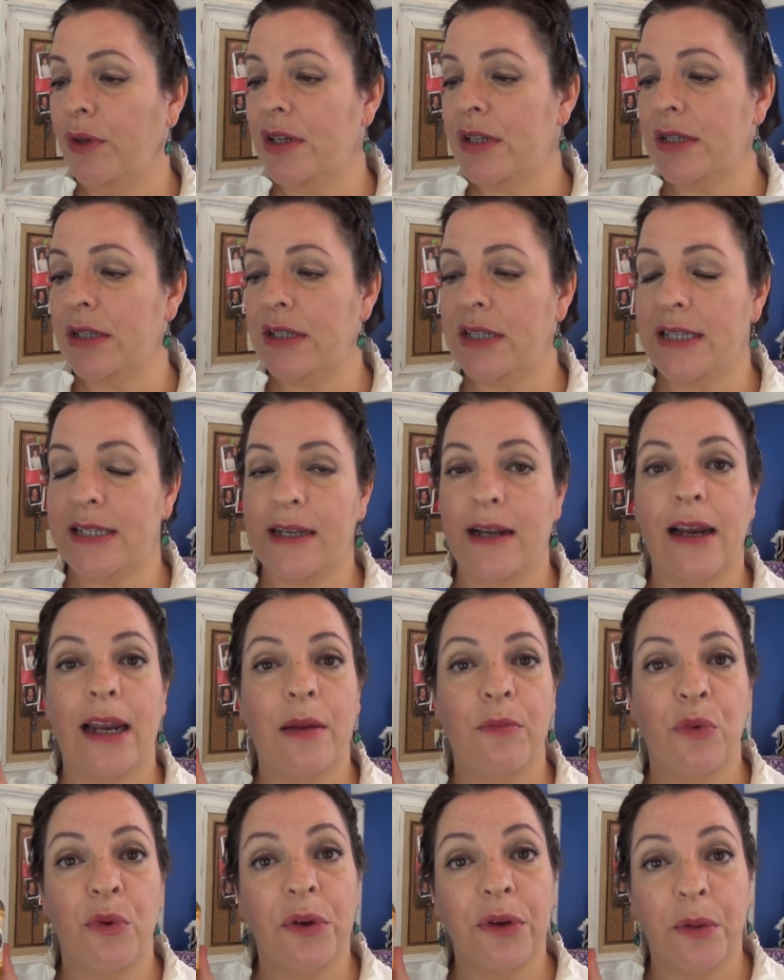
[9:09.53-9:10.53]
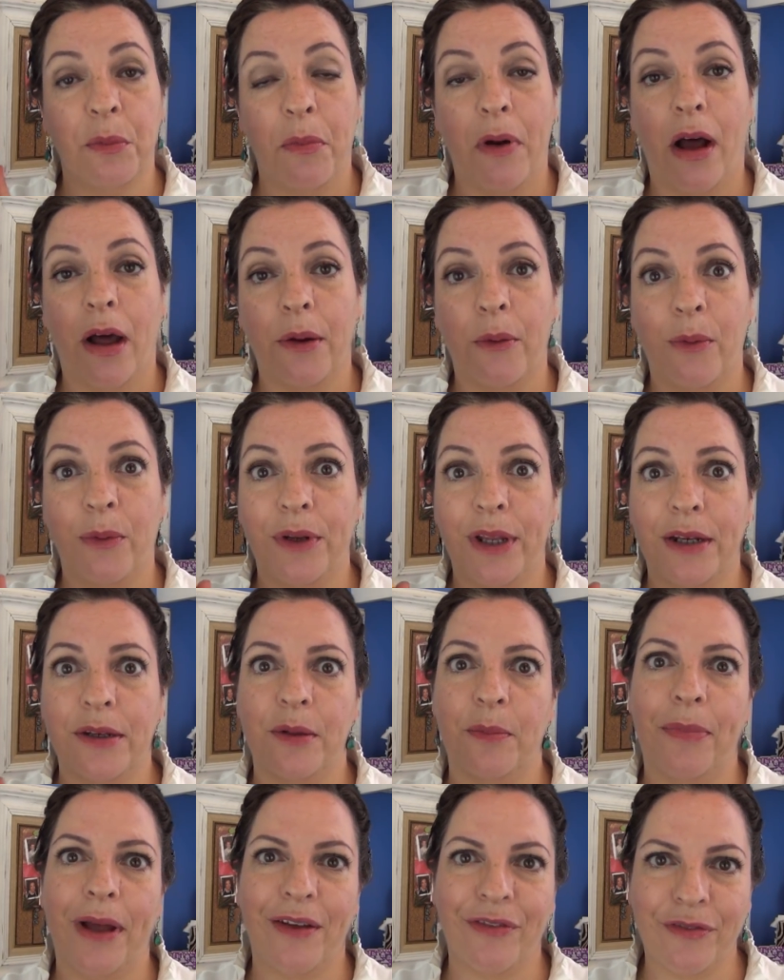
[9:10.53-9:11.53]
There's a disclaimer on the bottle that
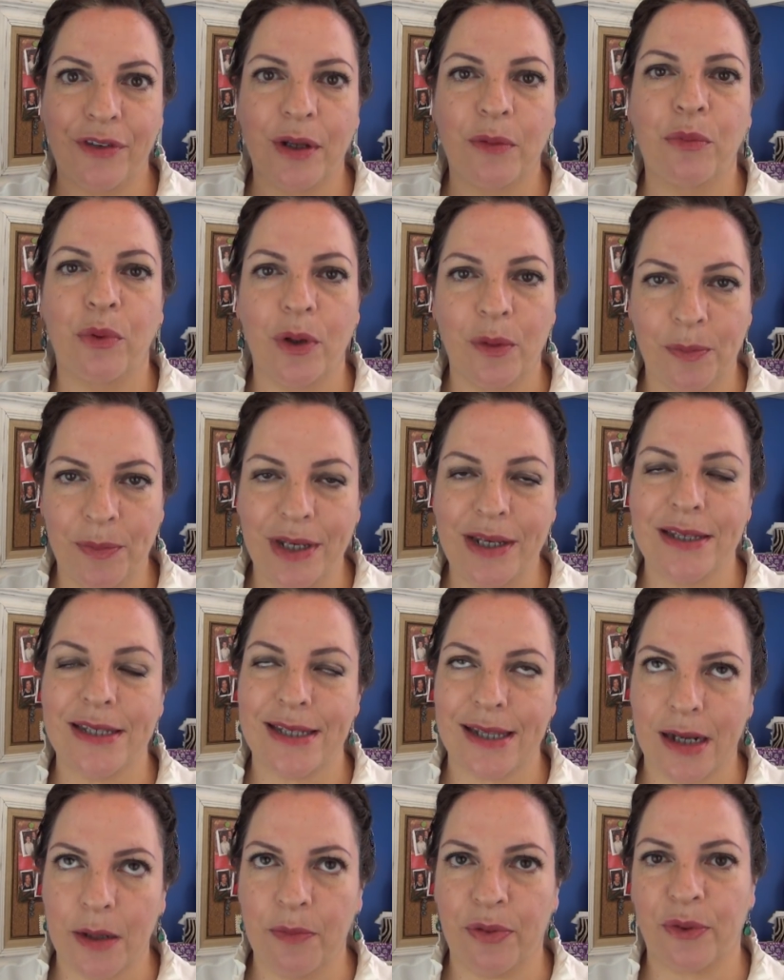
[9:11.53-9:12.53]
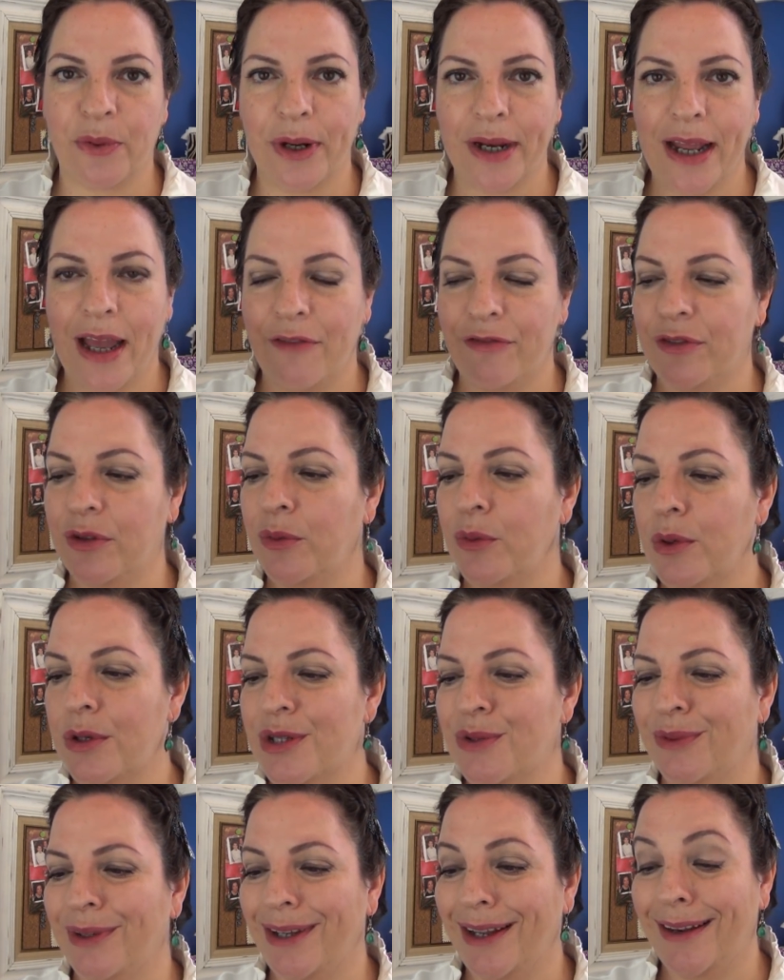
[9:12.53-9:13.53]
the bathtub will be slippery
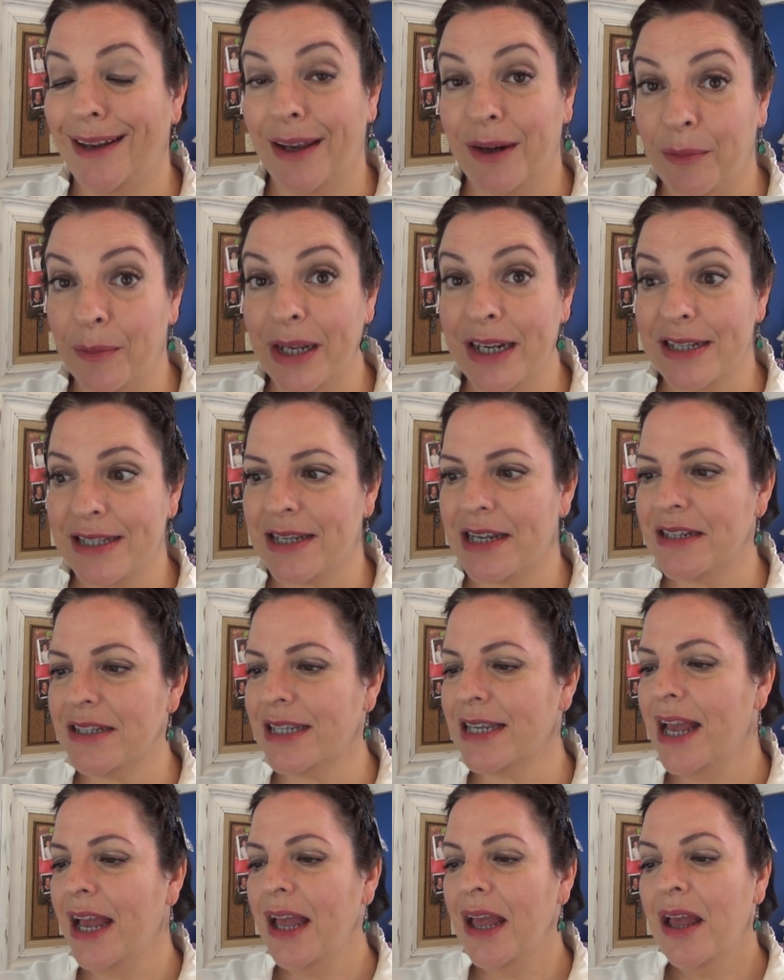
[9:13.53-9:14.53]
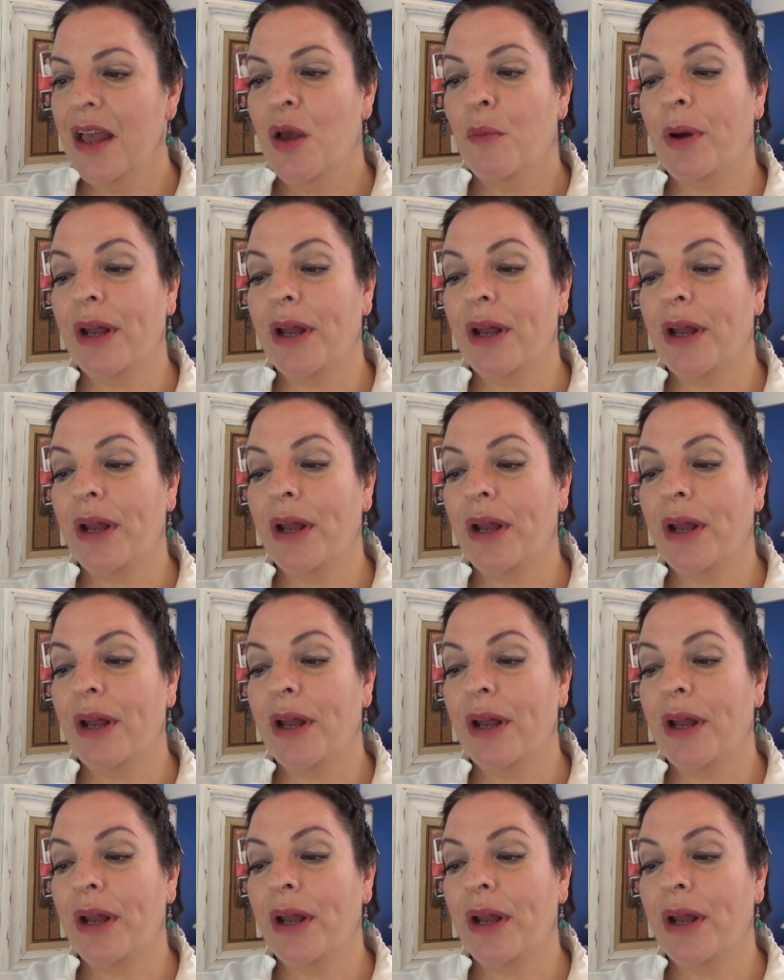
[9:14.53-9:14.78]
afterwards. Well, that kind of makes sense.